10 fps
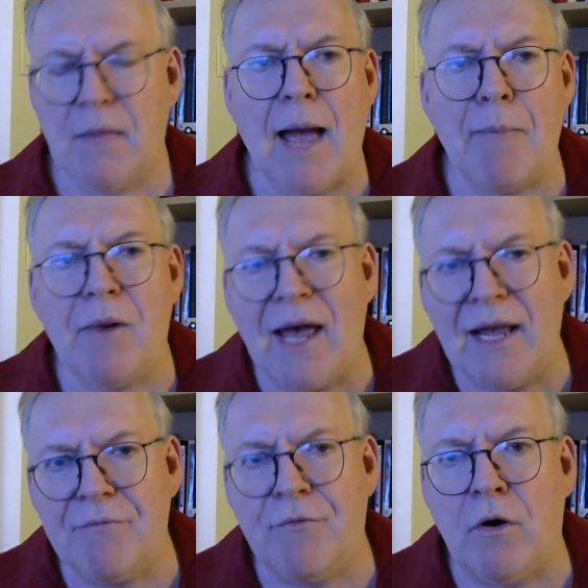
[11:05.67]

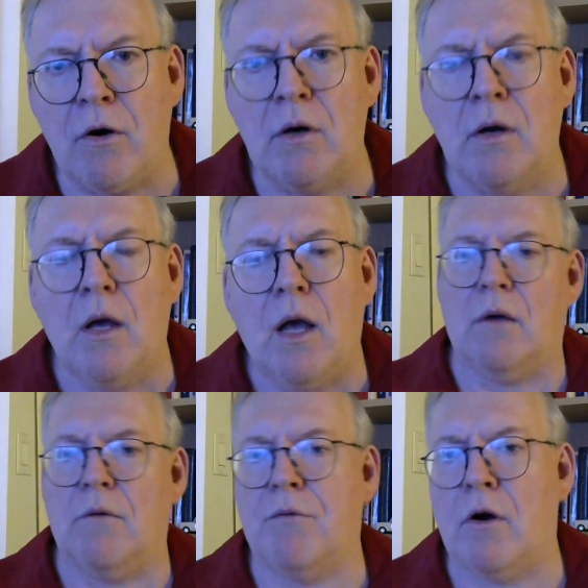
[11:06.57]
apply for
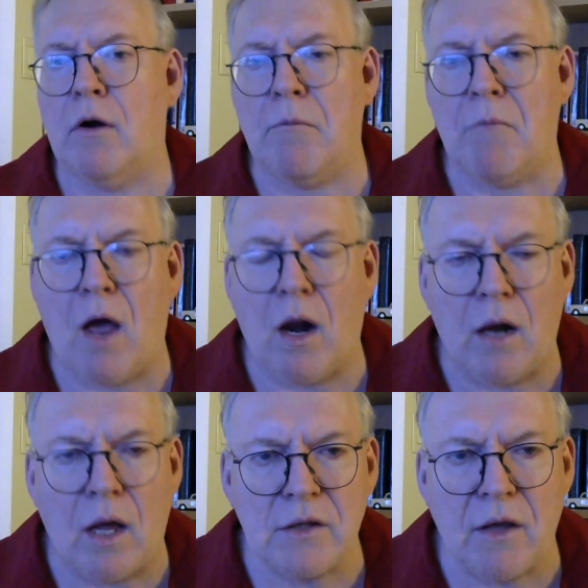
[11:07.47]
a
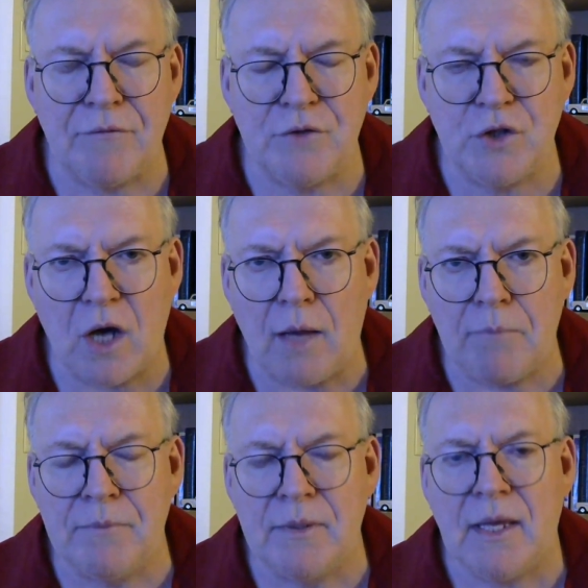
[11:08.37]
lot of
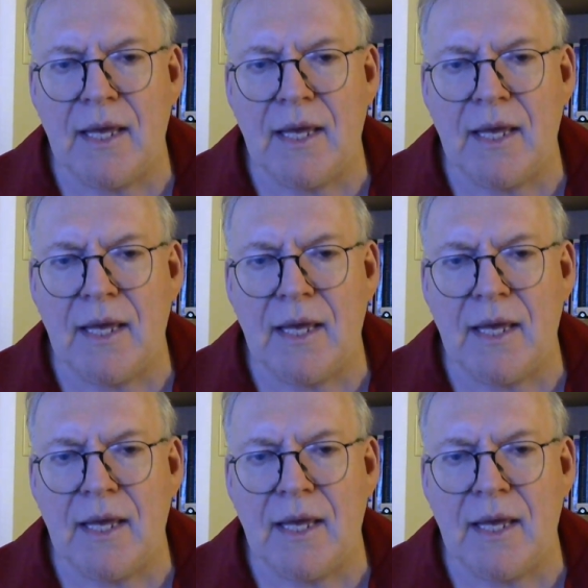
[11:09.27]
job